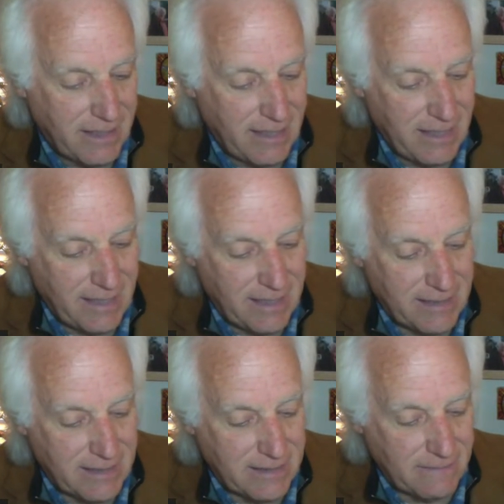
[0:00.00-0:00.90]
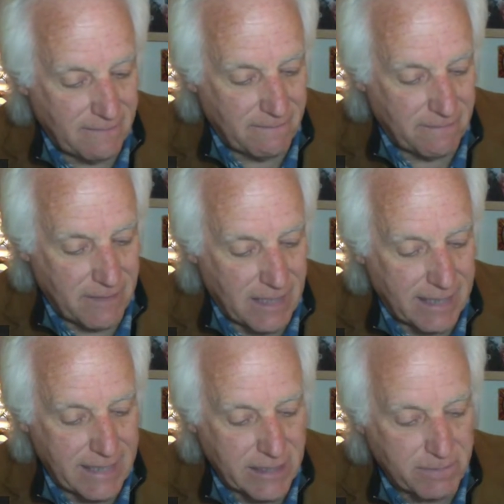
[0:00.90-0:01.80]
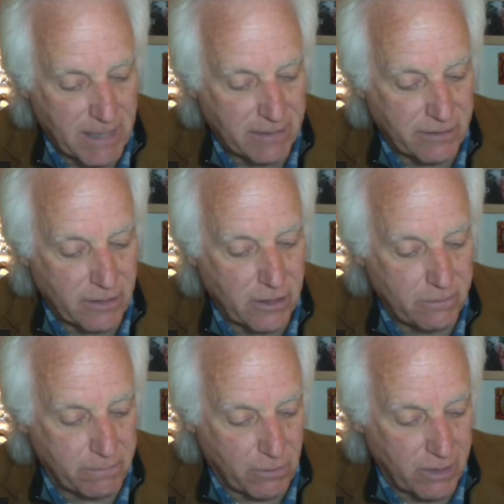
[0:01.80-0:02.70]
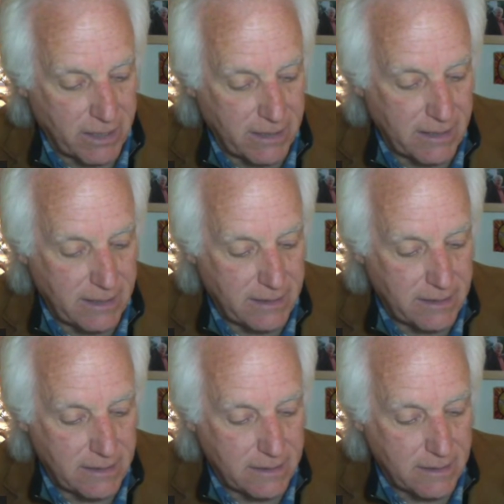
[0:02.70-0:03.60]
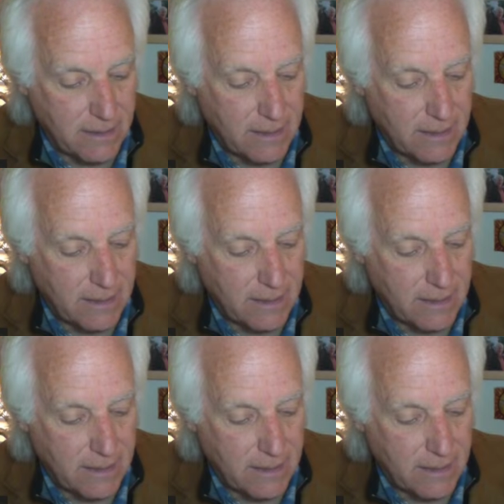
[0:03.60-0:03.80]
And I guess my third point is